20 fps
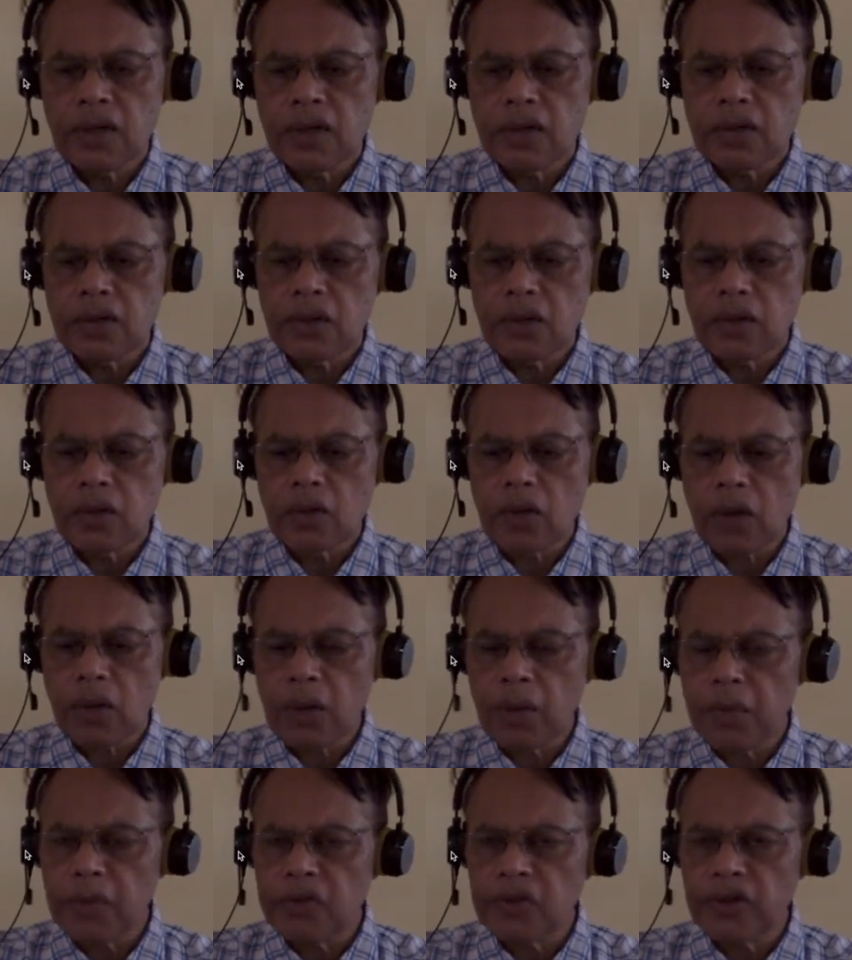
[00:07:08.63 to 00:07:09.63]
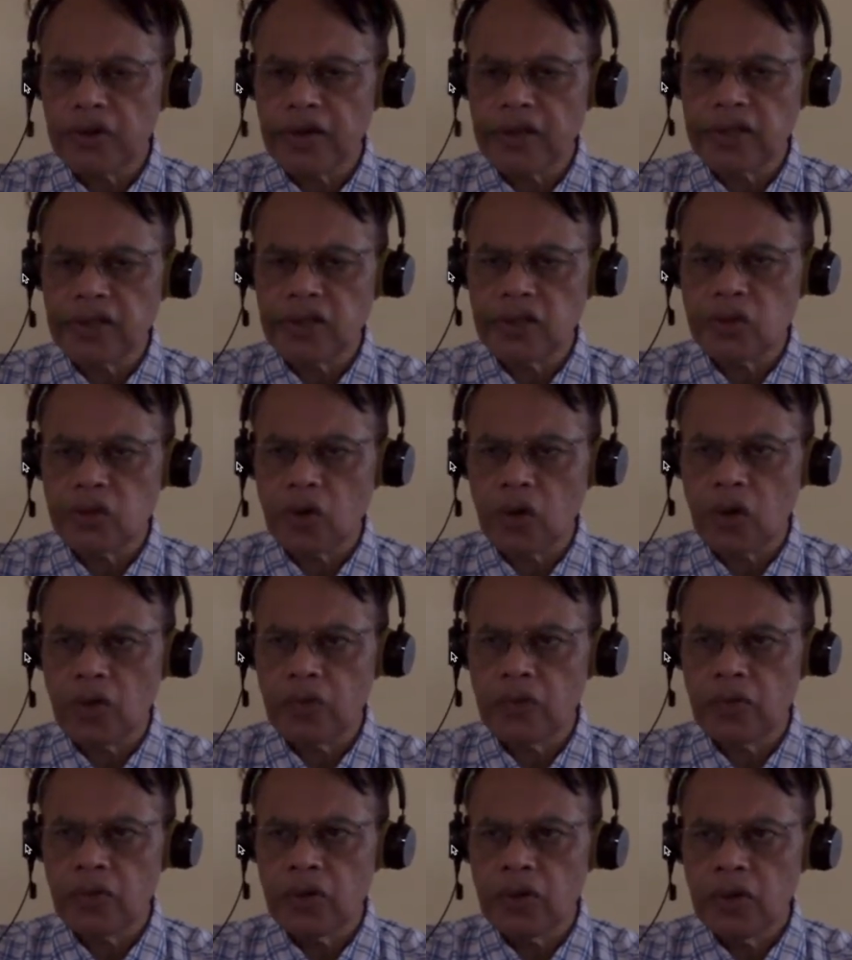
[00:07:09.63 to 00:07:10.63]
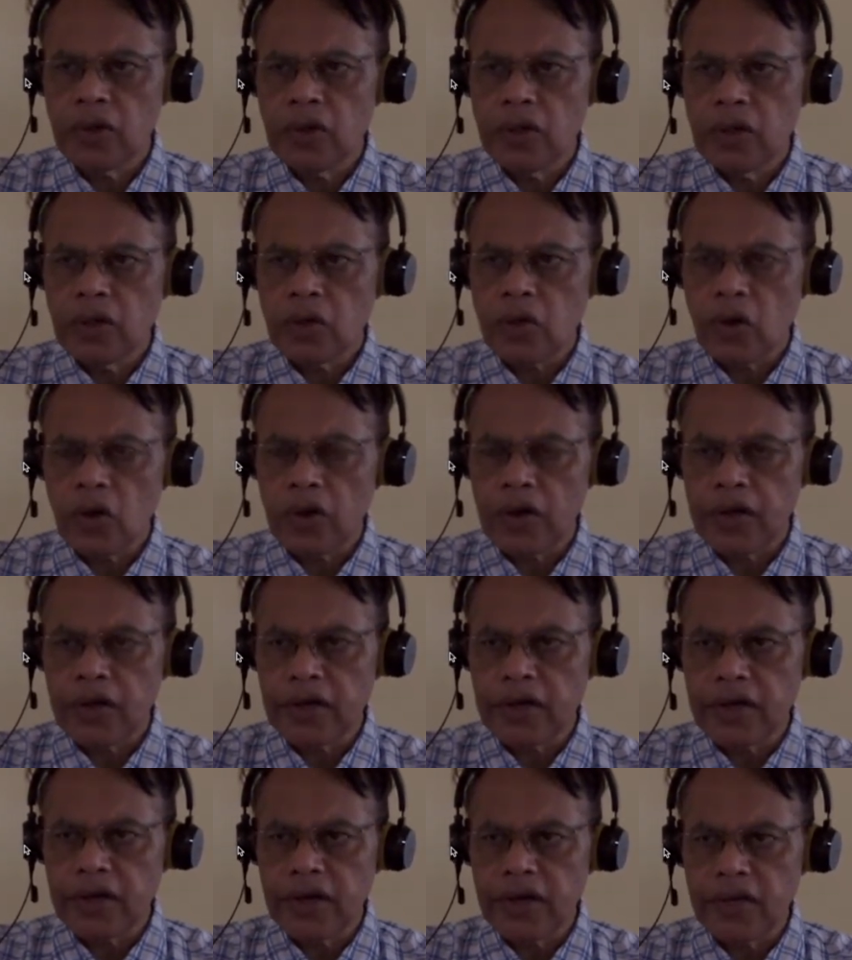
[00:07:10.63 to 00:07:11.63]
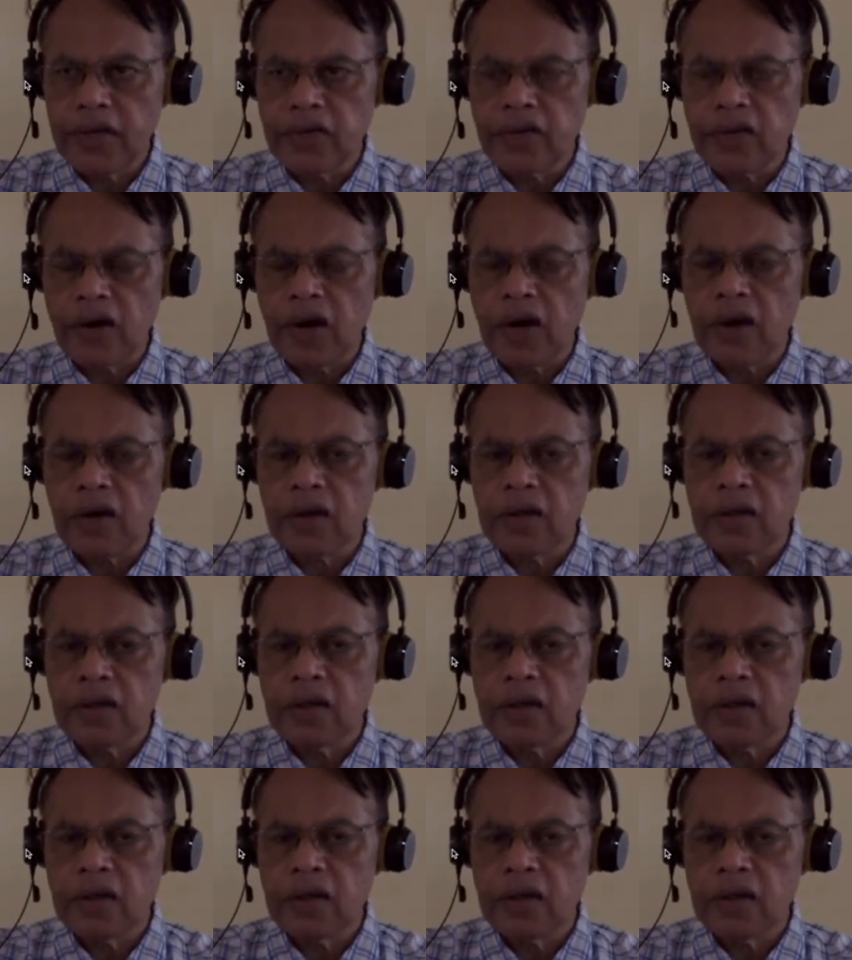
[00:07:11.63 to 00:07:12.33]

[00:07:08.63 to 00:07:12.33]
The common presentations of chronic kidney disease are: